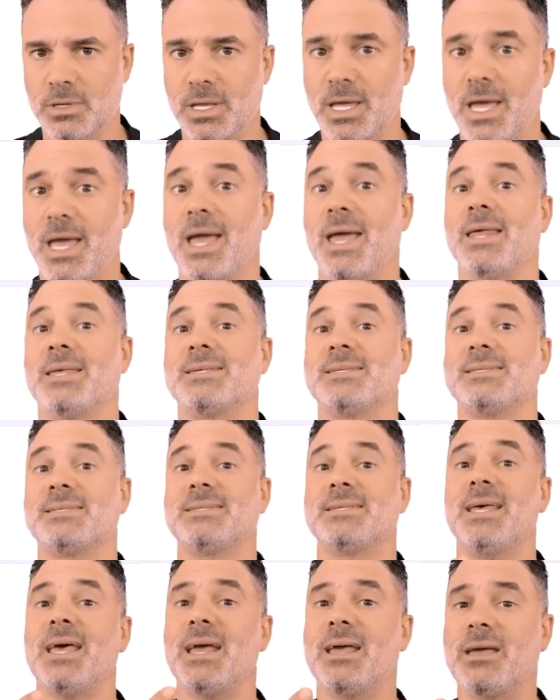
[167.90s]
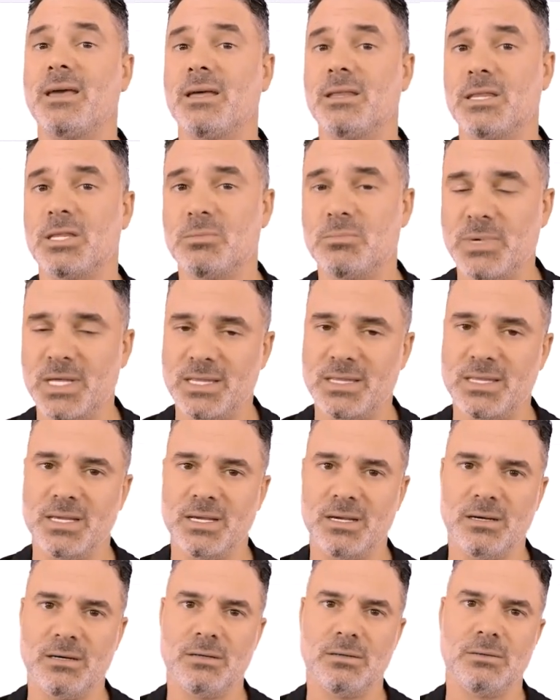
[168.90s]
a second
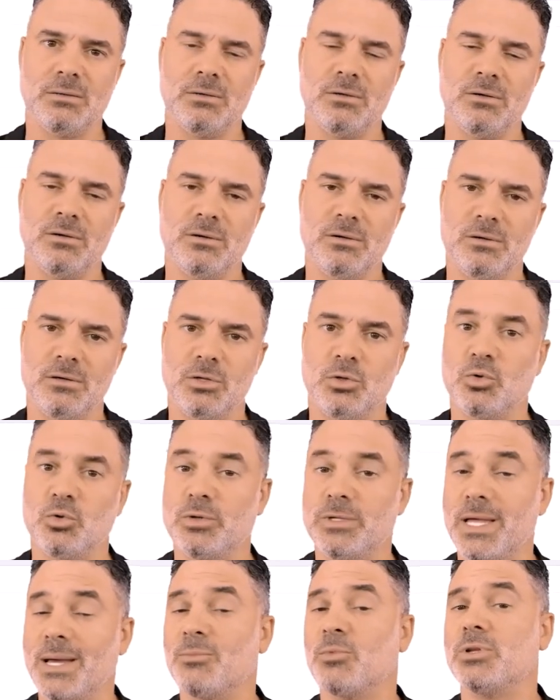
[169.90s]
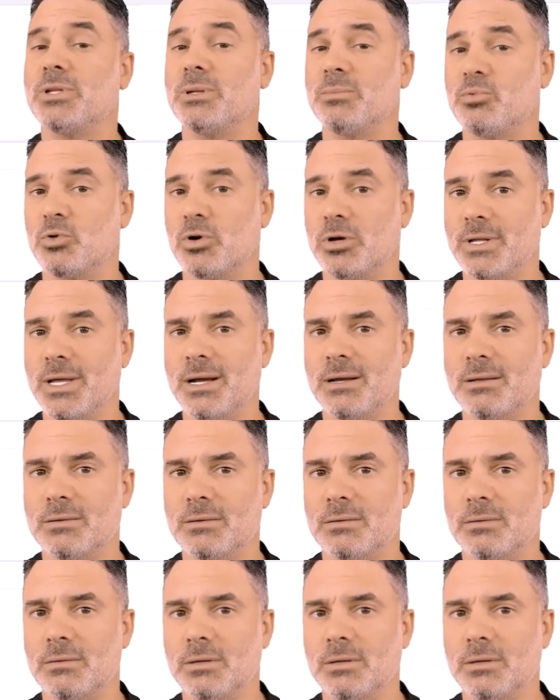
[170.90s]
meeting to demo the product,